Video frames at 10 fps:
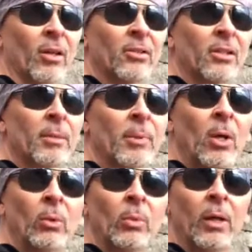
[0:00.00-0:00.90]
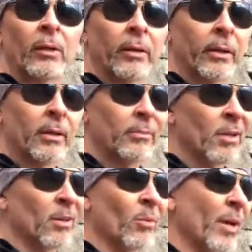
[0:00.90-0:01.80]
cross deep cold water again.
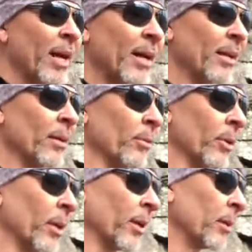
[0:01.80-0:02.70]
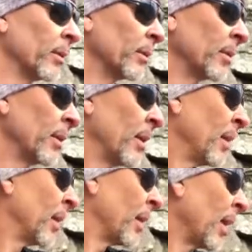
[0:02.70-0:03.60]
But on the way out, I don't care.
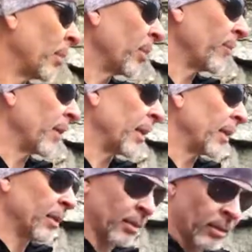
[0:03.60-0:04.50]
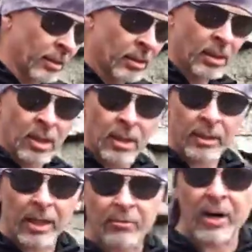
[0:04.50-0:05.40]
I'll be fine.
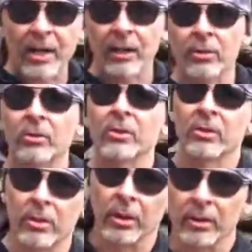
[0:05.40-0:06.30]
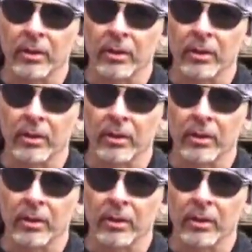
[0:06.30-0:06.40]
Got dry clothes in the truck,